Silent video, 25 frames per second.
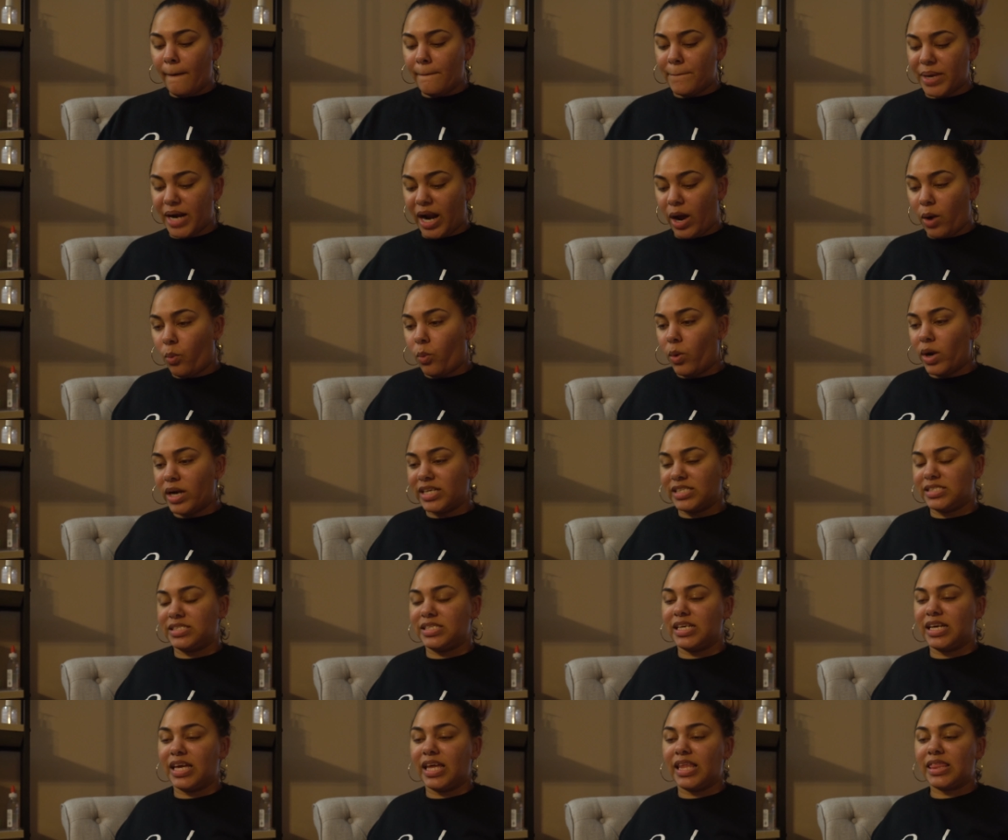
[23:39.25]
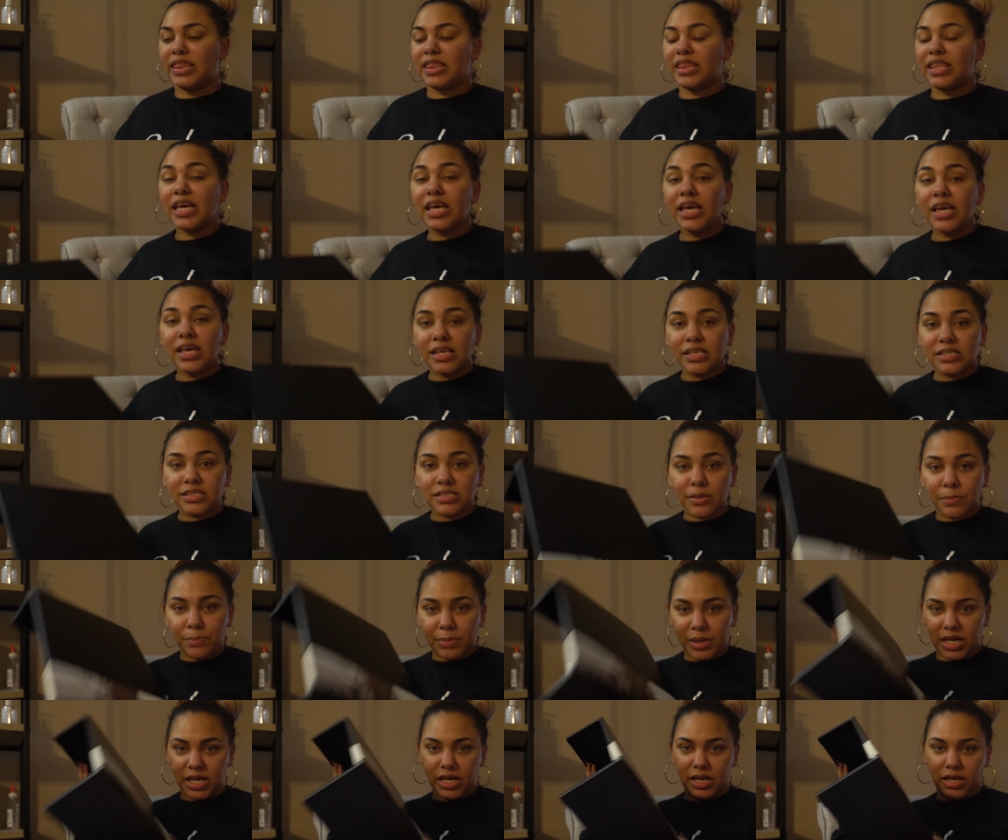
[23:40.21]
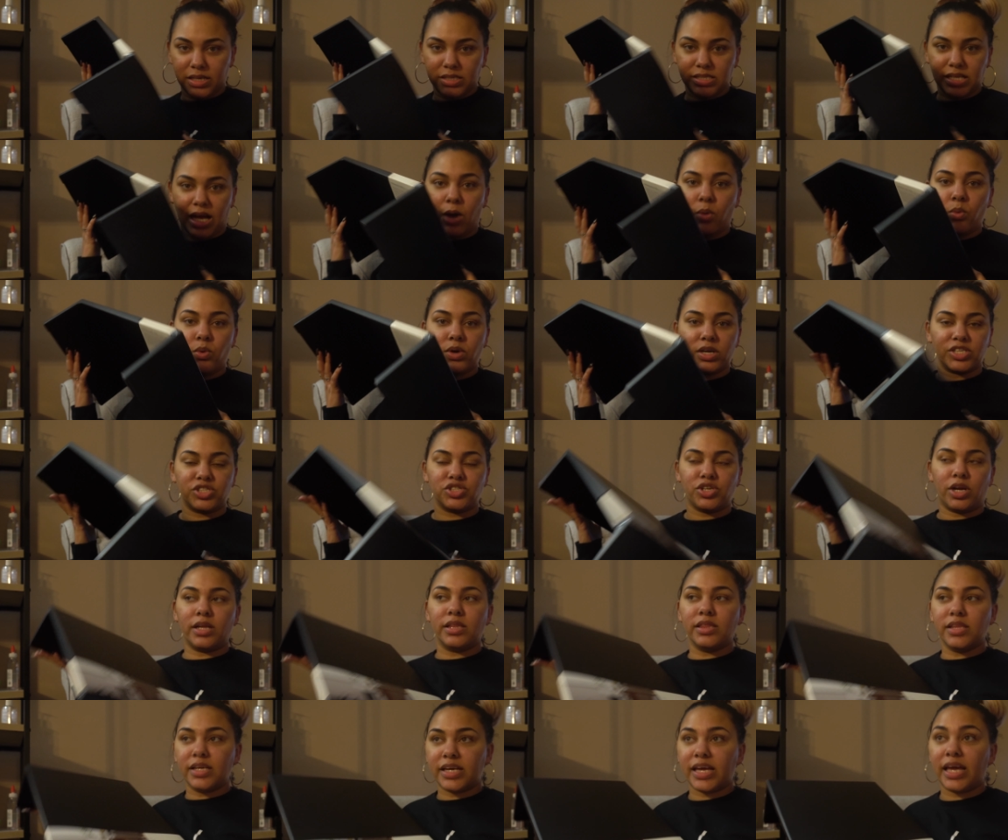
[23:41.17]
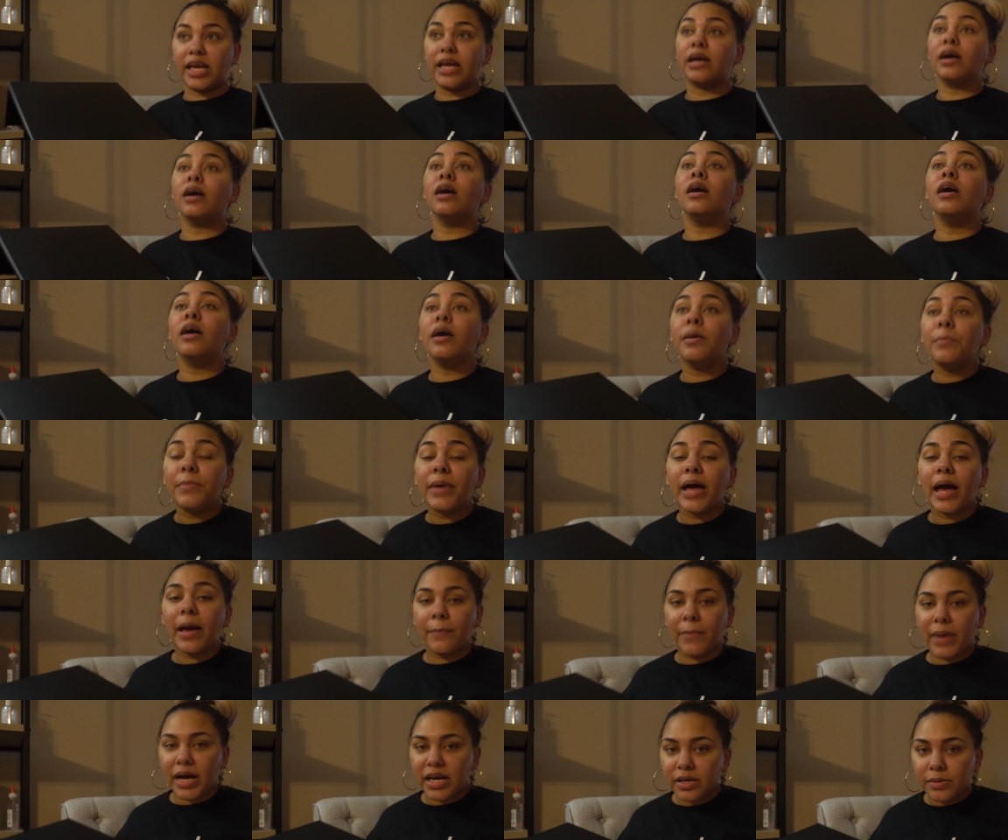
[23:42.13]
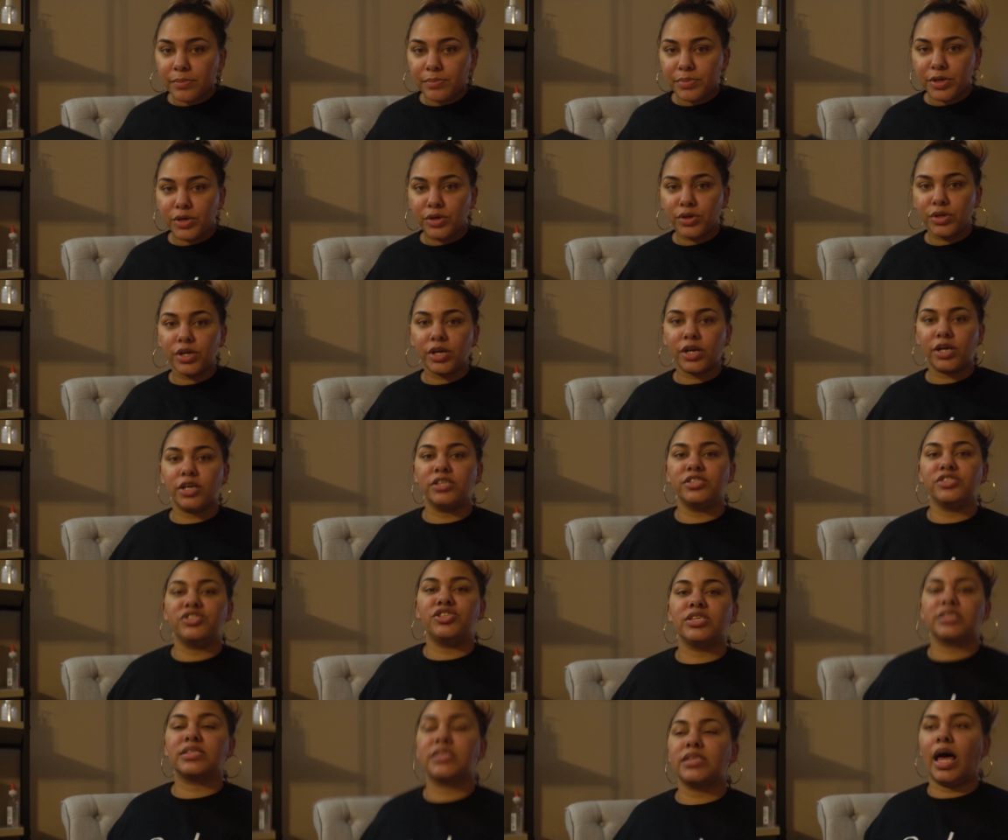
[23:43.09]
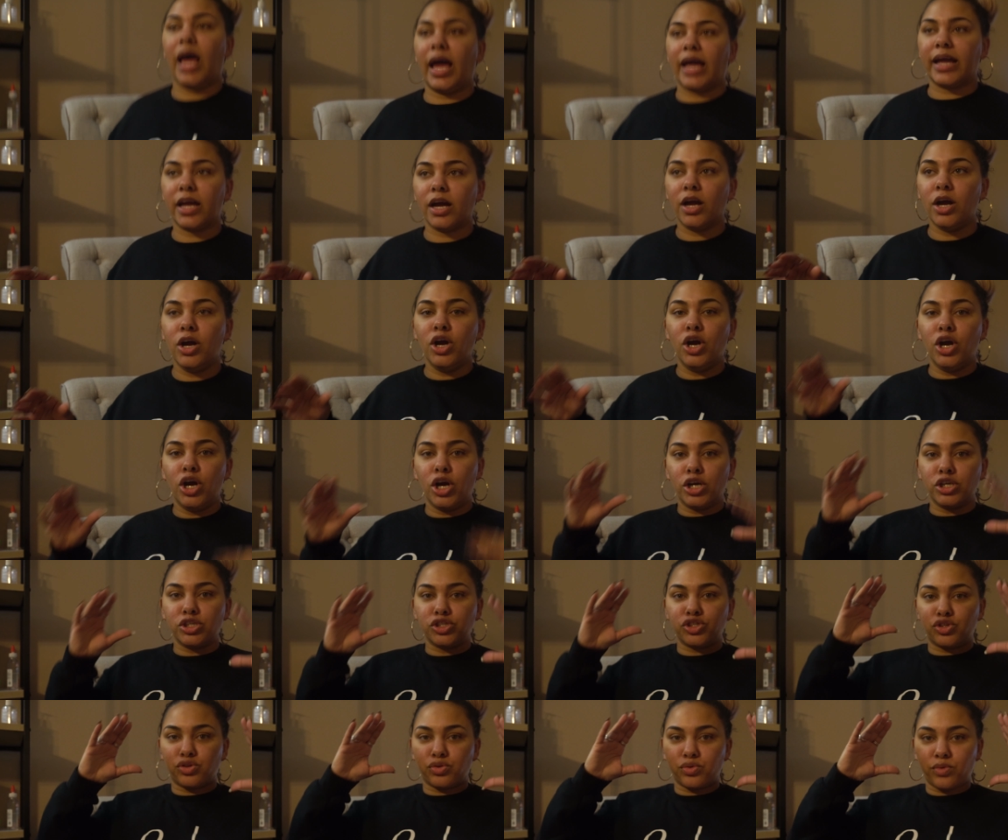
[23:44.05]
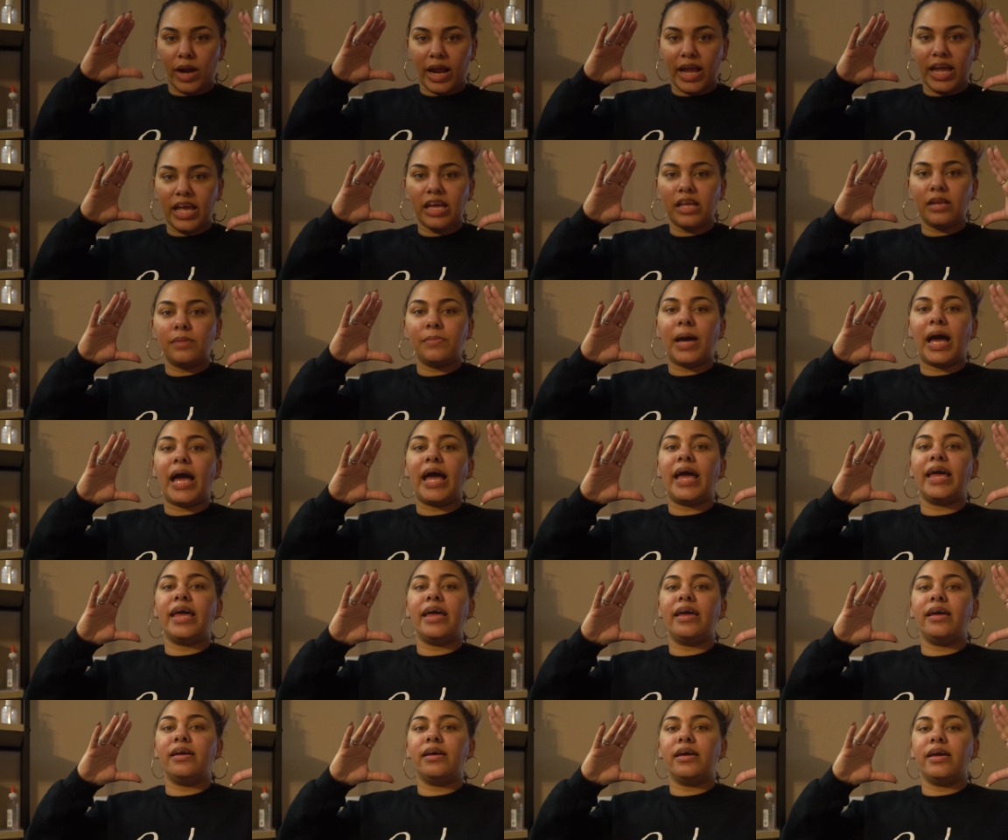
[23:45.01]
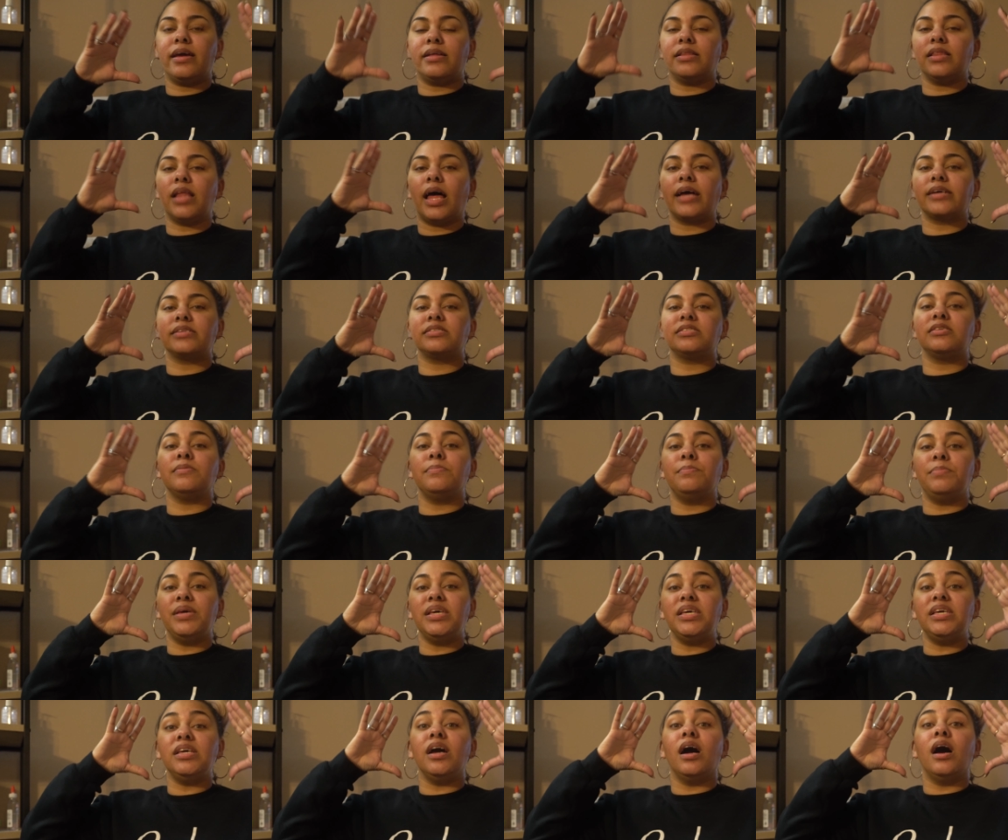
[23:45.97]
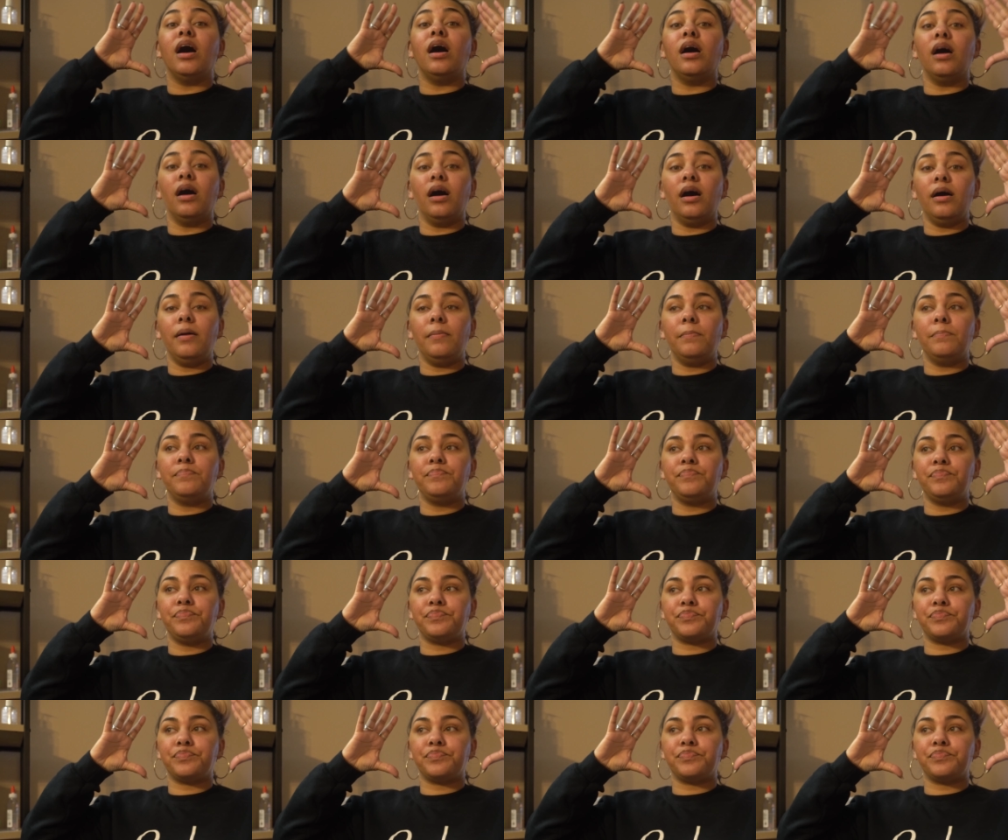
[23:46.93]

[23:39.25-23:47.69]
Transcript: but I wanted to get this because I want to start looking up at my computer and just like train my head like to be up